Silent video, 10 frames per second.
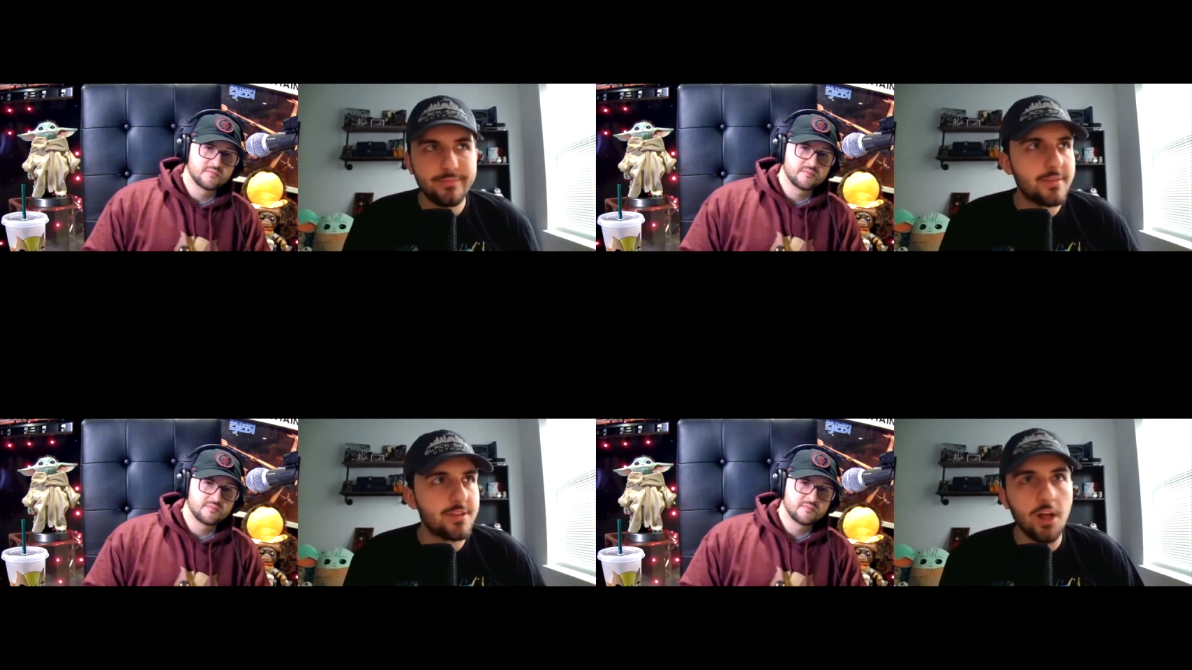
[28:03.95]

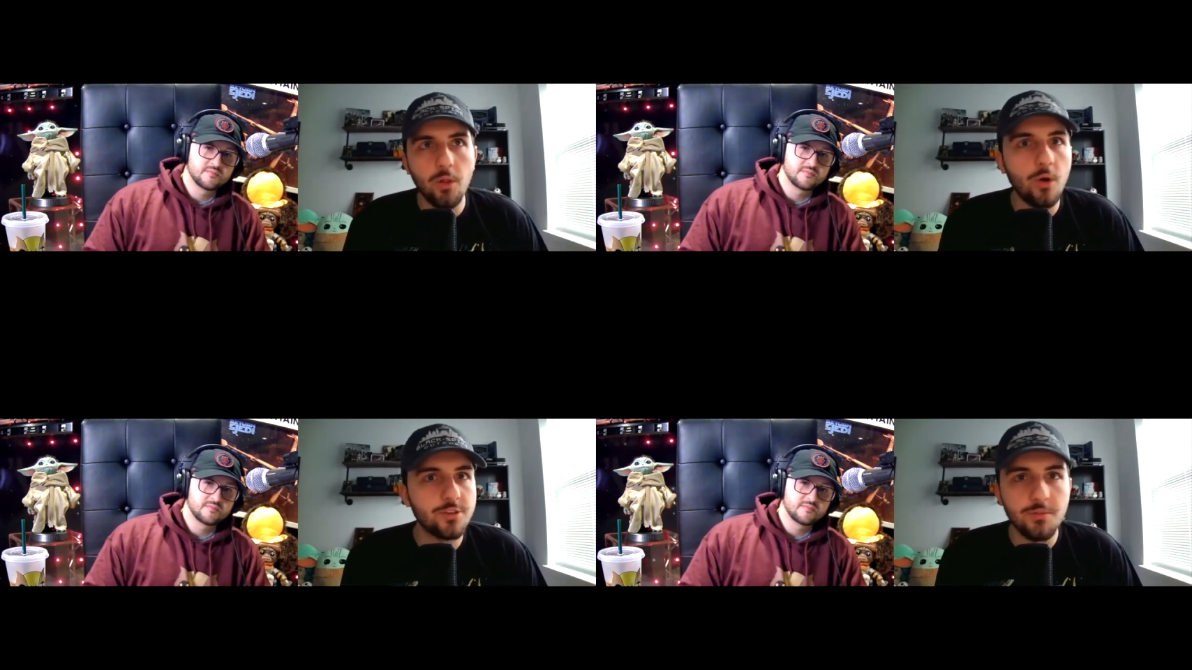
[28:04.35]
Speaker 1: sell
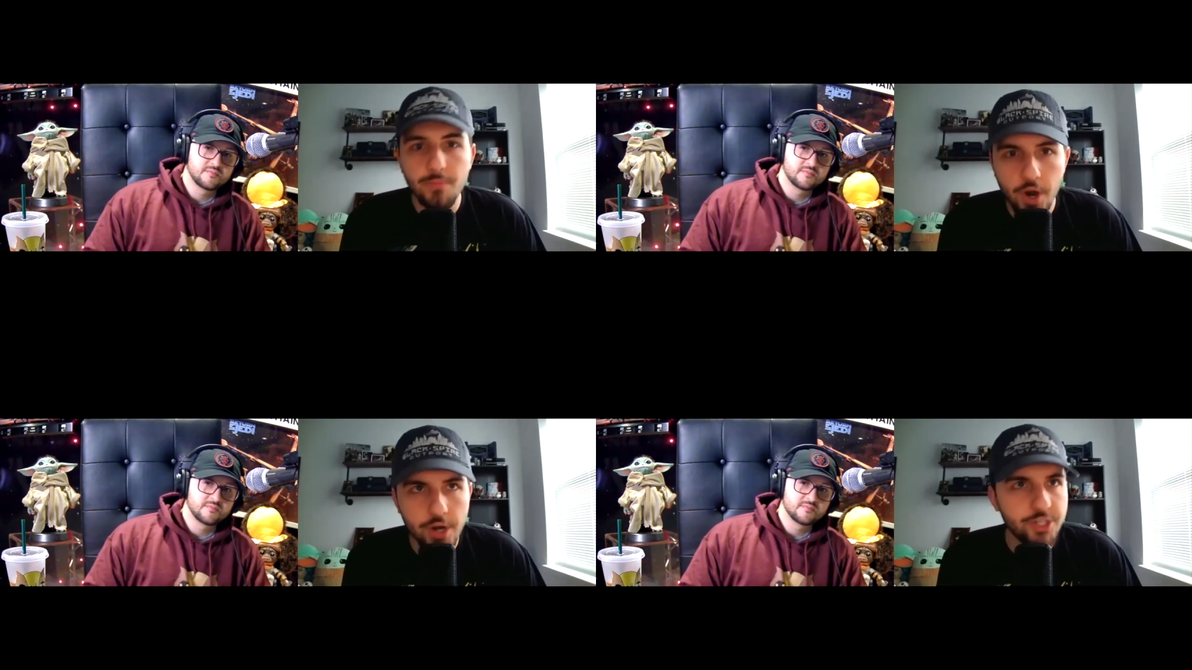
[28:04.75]
awesome
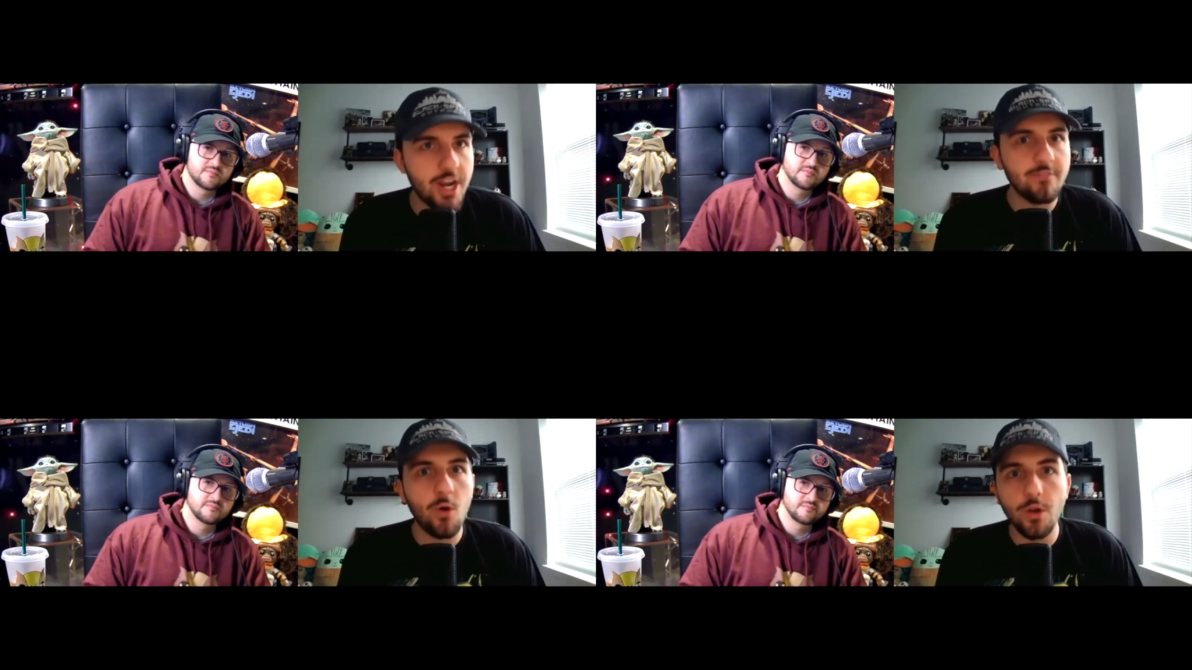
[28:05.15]
merch and
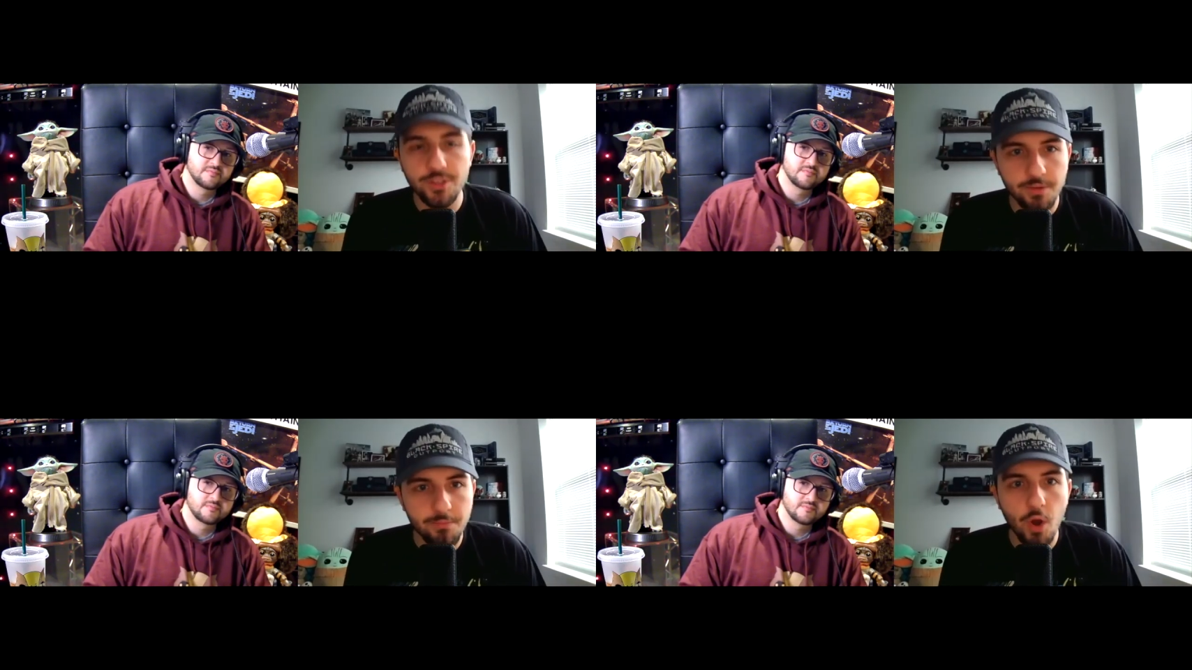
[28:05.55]
have
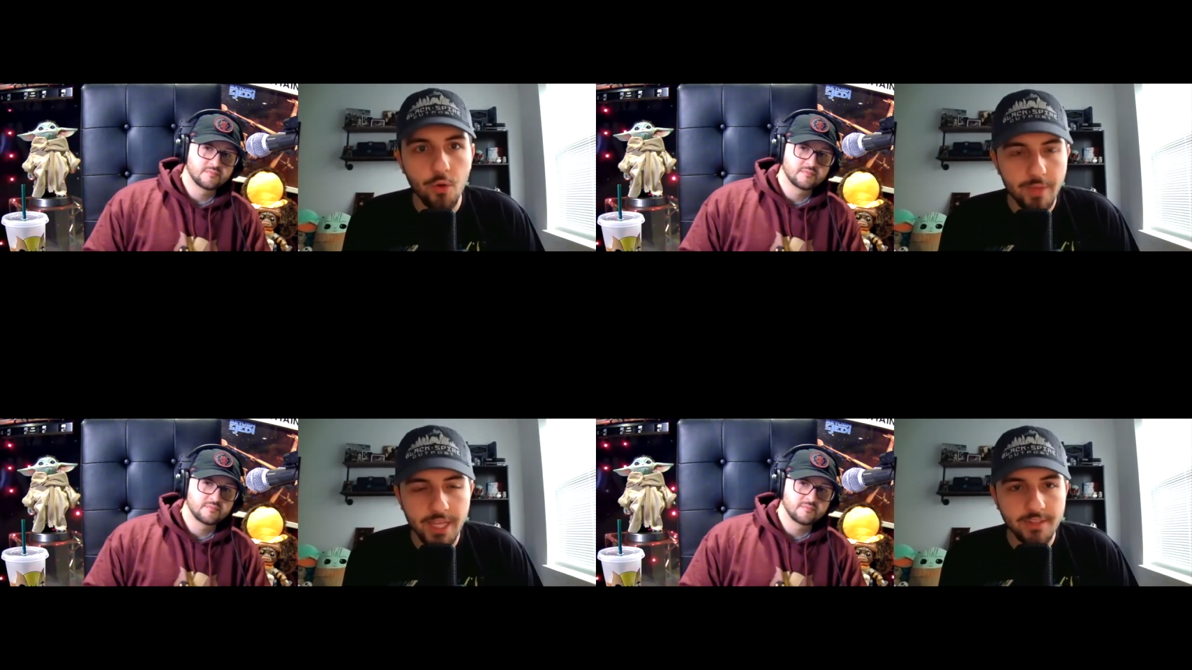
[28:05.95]
awesome
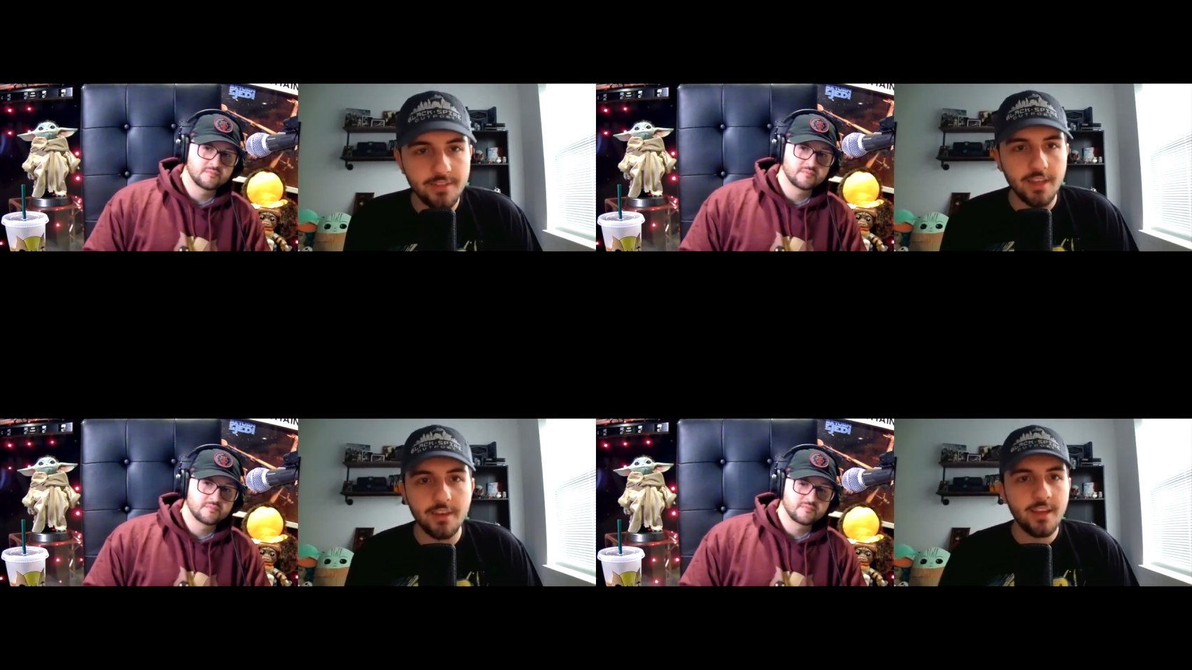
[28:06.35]
moments
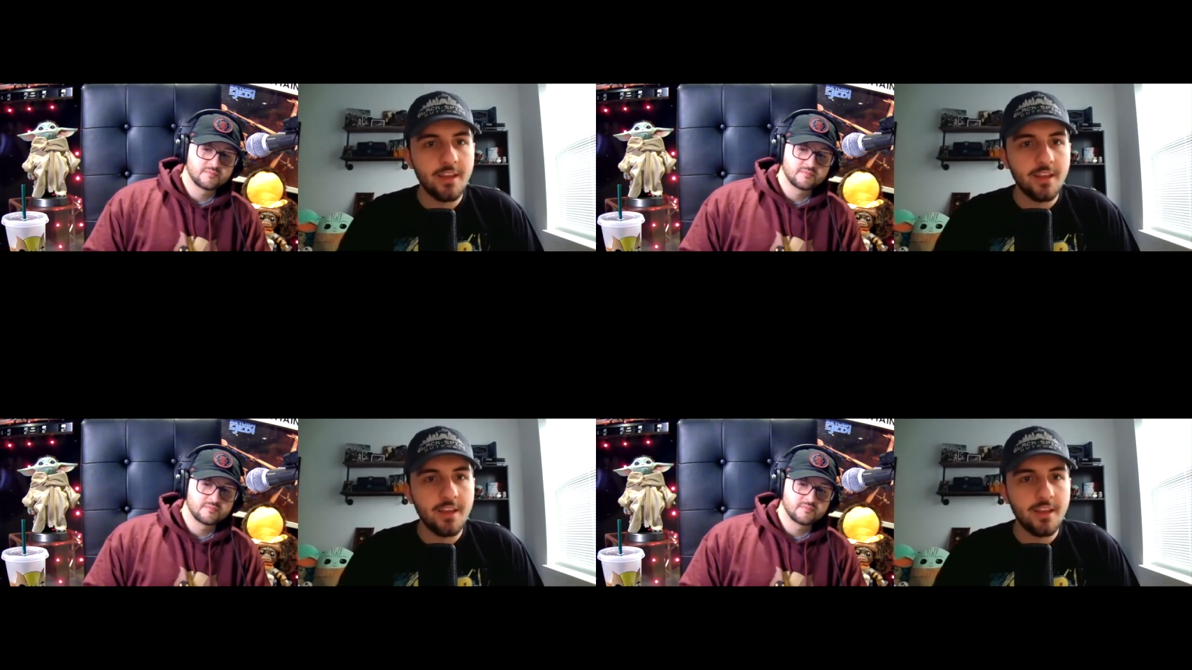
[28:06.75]
and